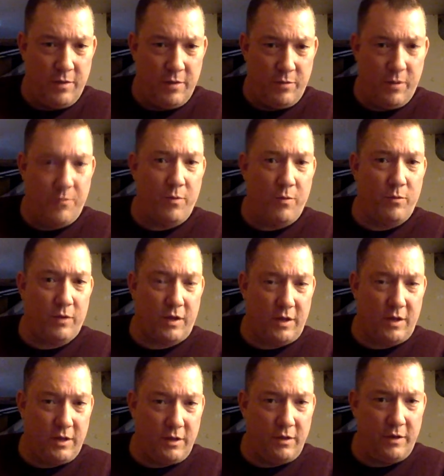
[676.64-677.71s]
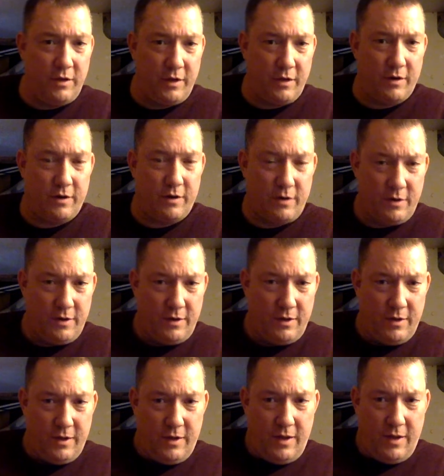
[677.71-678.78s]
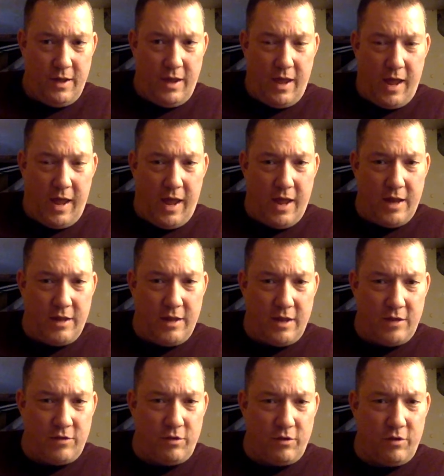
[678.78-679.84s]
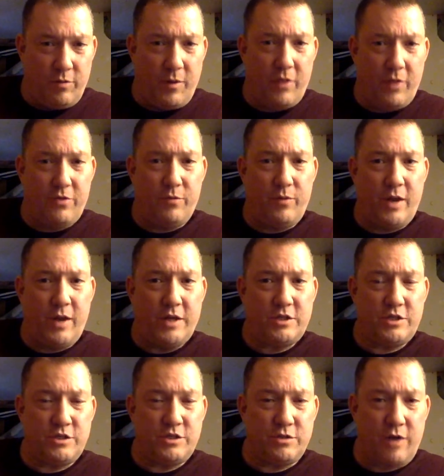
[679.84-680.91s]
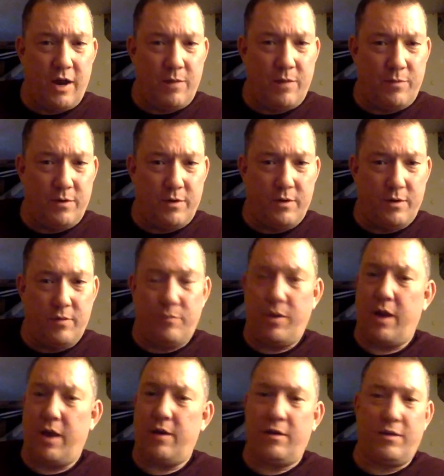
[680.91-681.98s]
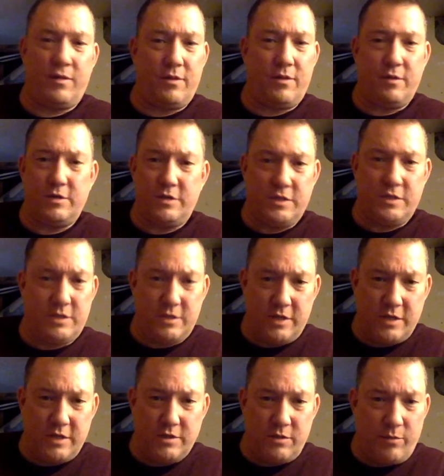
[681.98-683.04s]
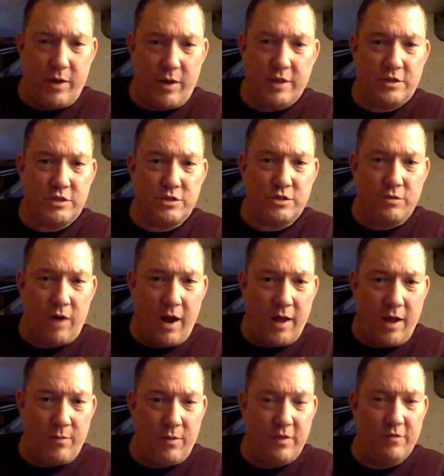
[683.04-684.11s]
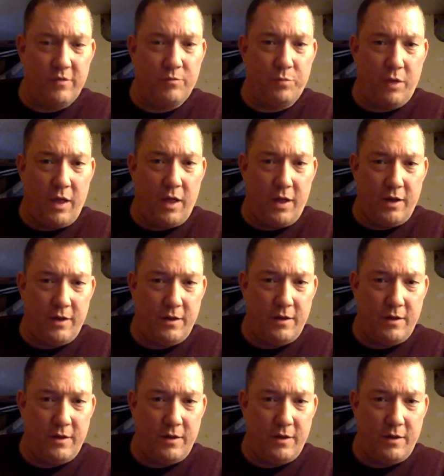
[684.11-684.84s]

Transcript: People were killed here. And they told her about the red stripe, she says the red stripe is blood.